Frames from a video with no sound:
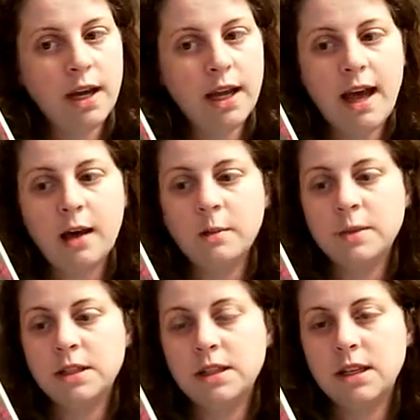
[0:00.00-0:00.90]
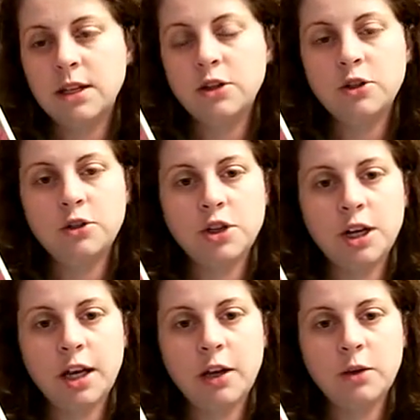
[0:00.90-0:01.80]
It helps introduce your
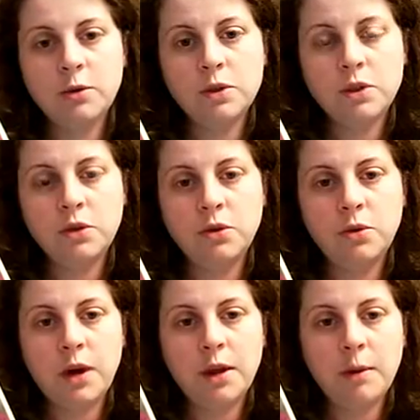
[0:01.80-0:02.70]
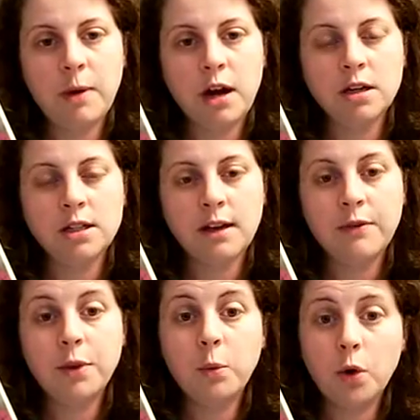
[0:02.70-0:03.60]
kiddos to other parts
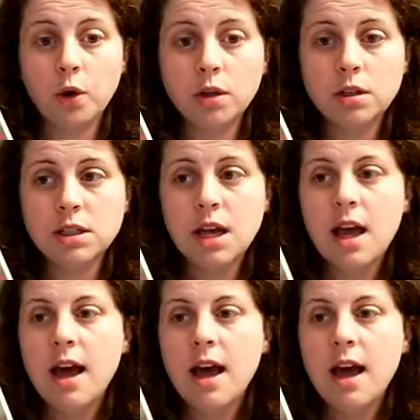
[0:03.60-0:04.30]
of the world.